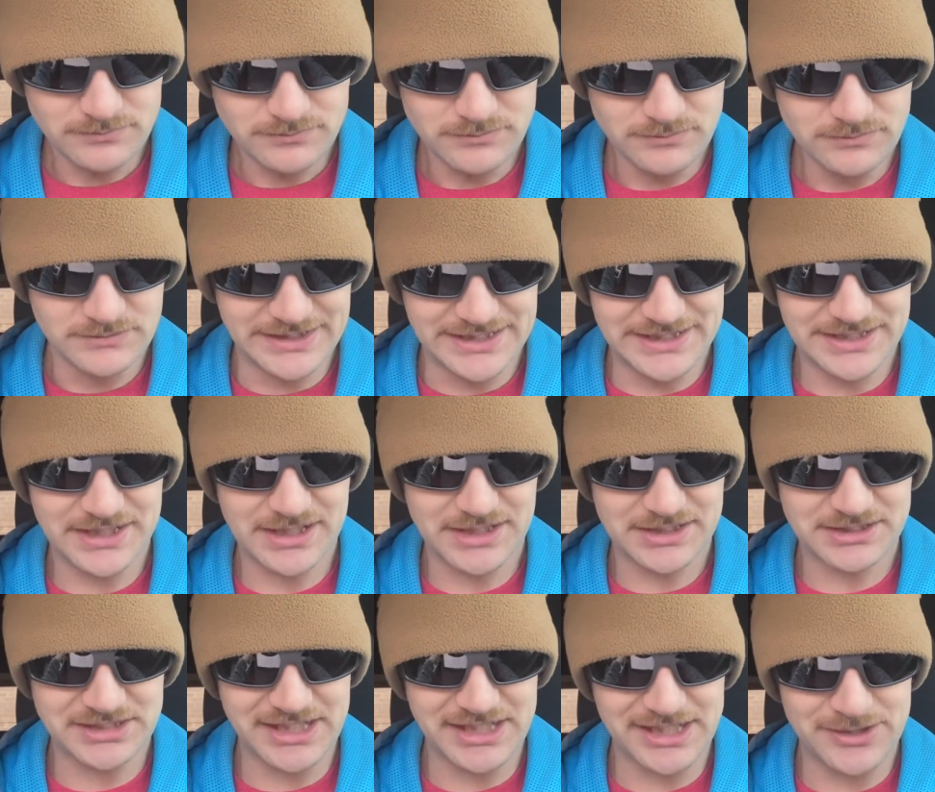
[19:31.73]
Then you
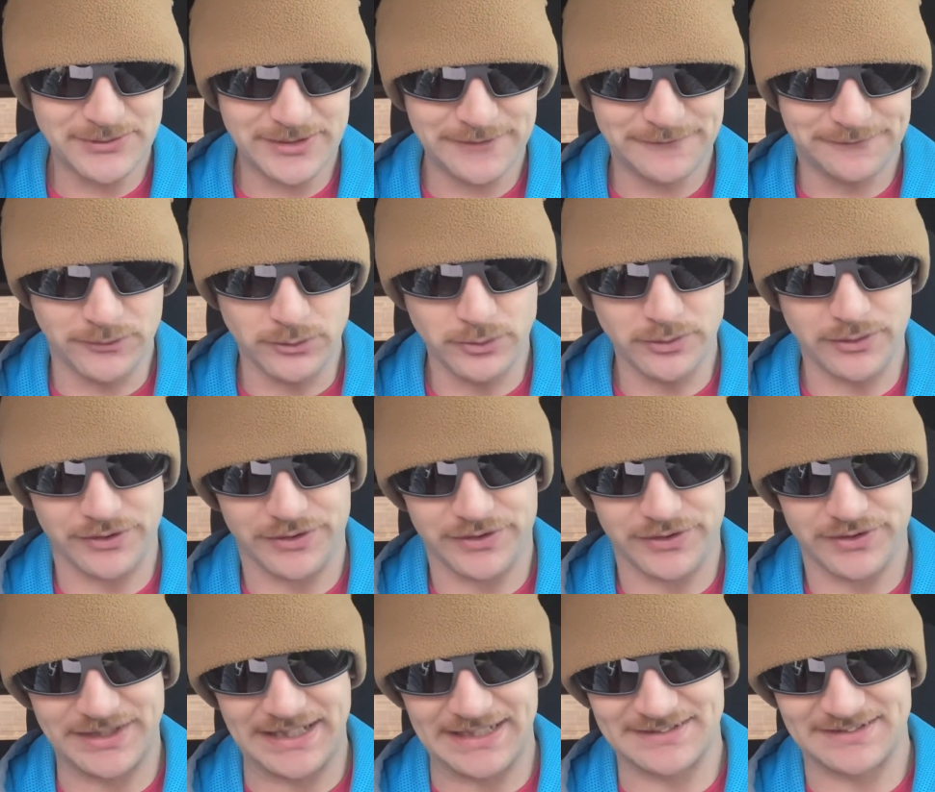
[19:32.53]
got January
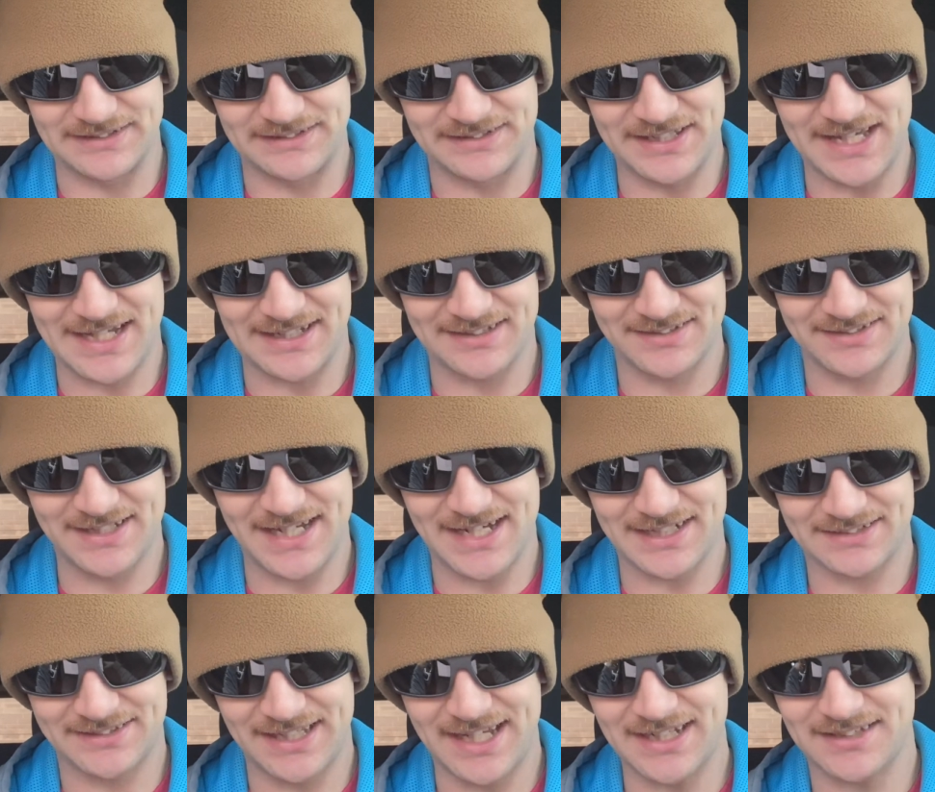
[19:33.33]
4th. That's the
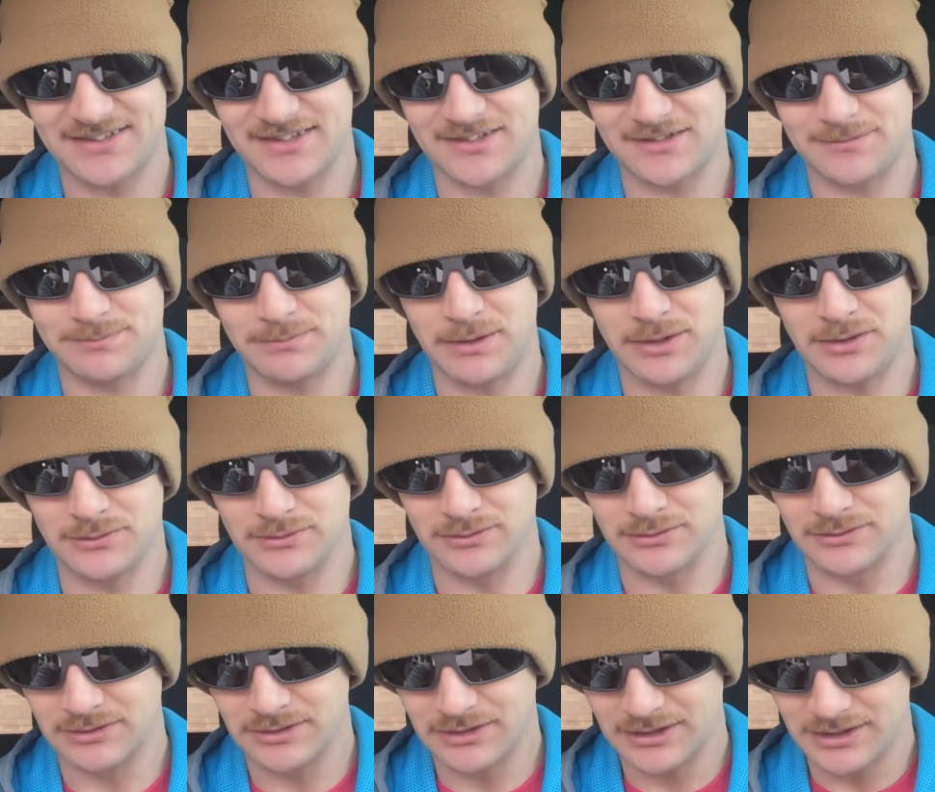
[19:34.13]
Texas
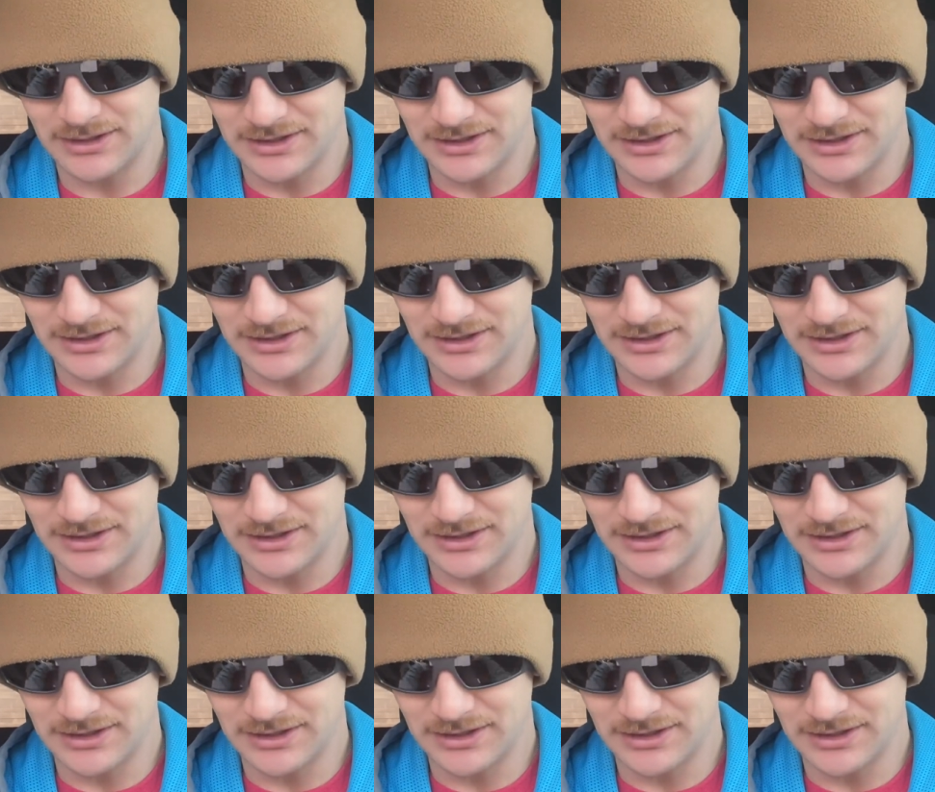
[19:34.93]
Bowl.